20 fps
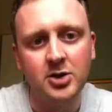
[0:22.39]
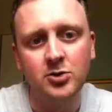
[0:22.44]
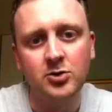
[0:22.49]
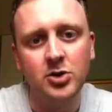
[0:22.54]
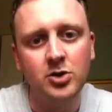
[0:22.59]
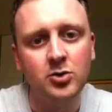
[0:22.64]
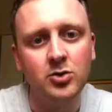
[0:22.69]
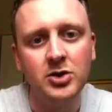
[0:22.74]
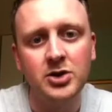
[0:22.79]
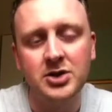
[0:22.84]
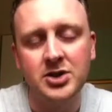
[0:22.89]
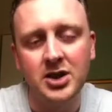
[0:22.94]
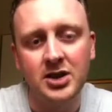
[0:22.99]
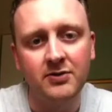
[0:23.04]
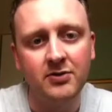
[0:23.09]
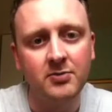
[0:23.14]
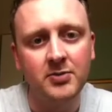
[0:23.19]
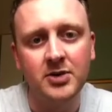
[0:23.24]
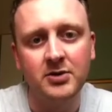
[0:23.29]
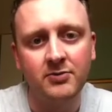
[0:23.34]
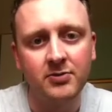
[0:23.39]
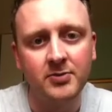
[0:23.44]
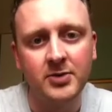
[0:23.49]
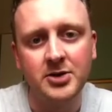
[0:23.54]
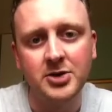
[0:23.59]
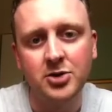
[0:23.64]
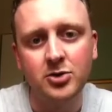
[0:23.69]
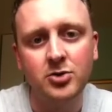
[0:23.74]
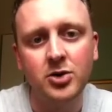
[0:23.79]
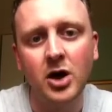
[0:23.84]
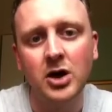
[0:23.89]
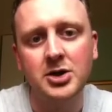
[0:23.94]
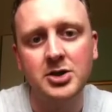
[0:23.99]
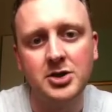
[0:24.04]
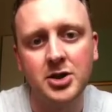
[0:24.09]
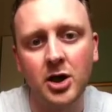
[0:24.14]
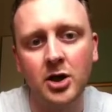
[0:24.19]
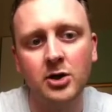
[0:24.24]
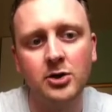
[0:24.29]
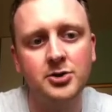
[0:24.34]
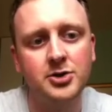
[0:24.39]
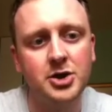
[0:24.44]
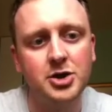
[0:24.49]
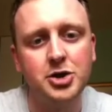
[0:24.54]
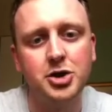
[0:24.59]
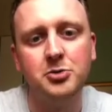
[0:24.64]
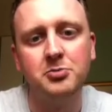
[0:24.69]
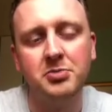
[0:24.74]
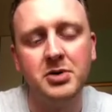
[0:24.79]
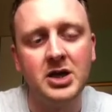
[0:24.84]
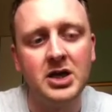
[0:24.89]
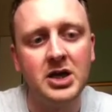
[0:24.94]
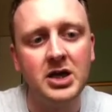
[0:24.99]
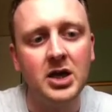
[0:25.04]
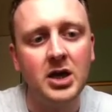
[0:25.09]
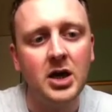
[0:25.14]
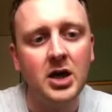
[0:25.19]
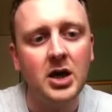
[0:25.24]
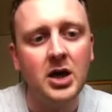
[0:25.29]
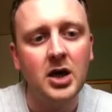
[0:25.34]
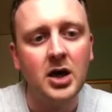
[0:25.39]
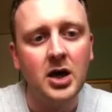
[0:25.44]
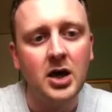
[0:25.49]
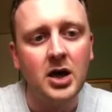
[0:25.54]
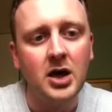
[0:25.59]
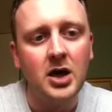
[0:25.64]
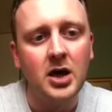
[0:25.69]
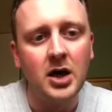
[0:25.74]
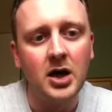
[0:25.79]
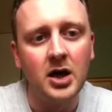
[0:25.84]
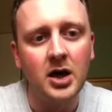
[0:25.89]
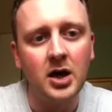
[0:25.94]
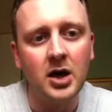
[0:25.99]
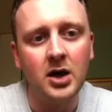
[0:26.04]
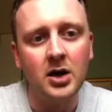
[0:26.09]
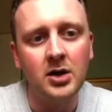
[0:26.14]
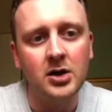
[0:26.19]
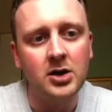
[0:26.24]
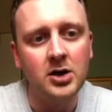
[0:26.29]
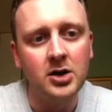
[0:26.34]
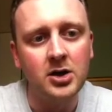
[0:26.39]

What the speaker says: You can see from the two guys' styles, this should be a